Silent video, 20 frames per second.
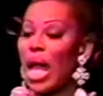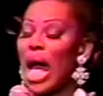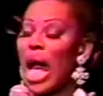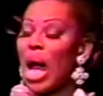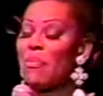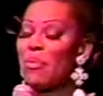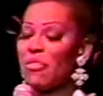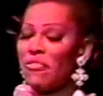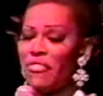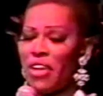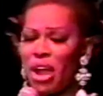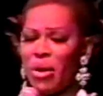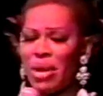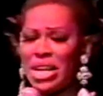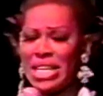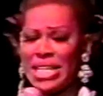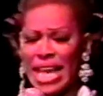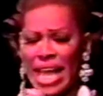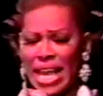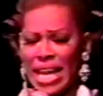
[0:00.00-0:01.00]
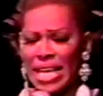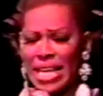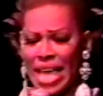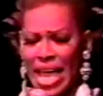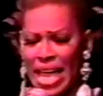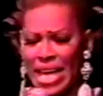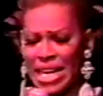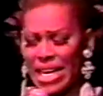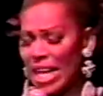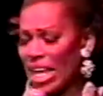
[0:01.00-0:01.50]
I'm a very
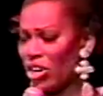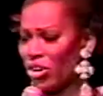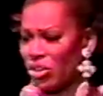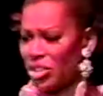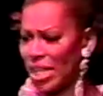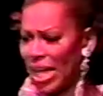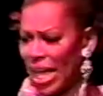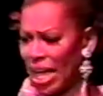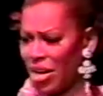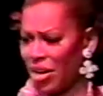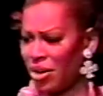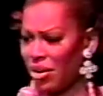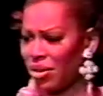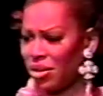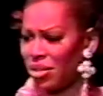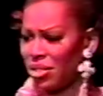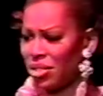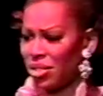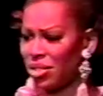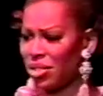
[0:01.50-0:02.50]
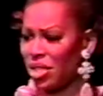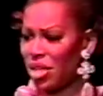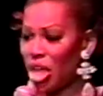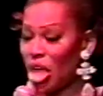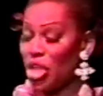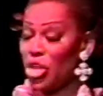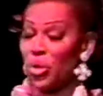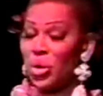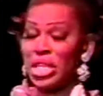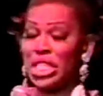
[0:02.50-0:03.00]
dedicated entertainer.
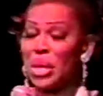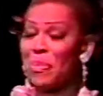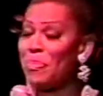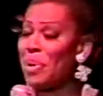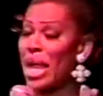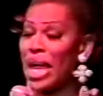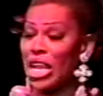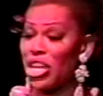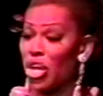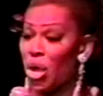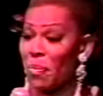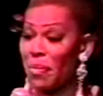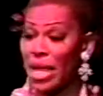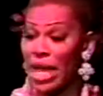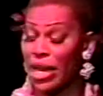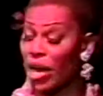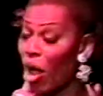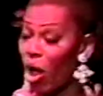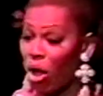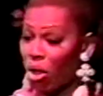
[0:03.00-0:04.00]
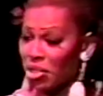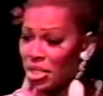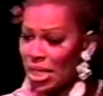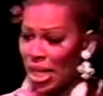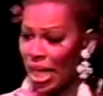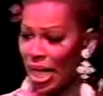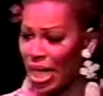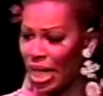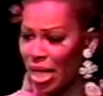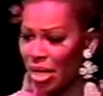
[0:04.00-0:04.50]
You can depend on me at all
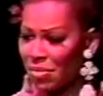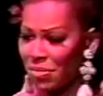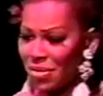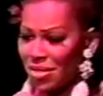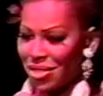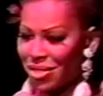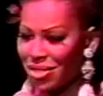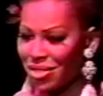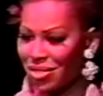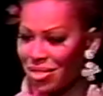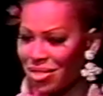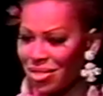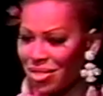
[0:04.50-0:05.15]
times